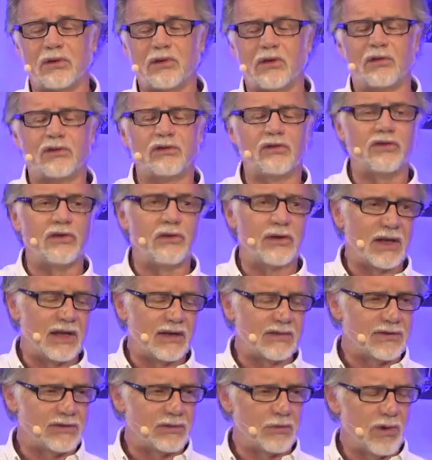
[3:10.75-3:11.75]
Those of you who
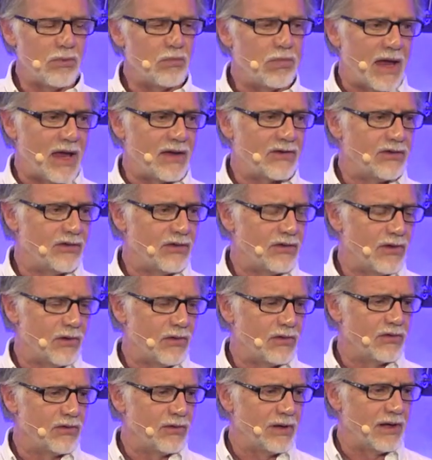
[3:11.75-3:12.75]
listen, we bless you.
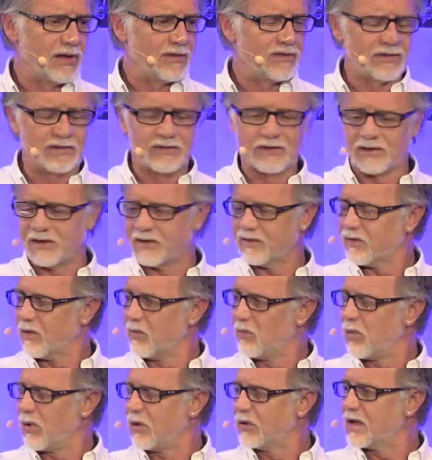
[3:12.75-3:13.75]
Those who listen to this
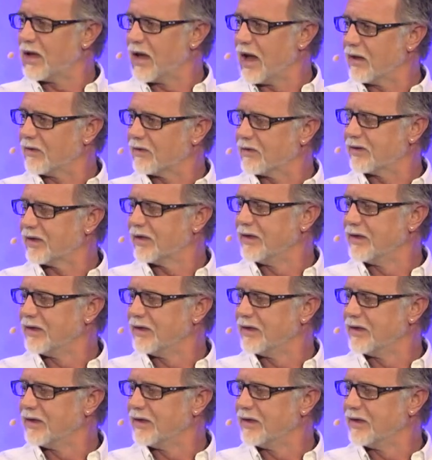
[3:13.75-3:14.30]
on podcast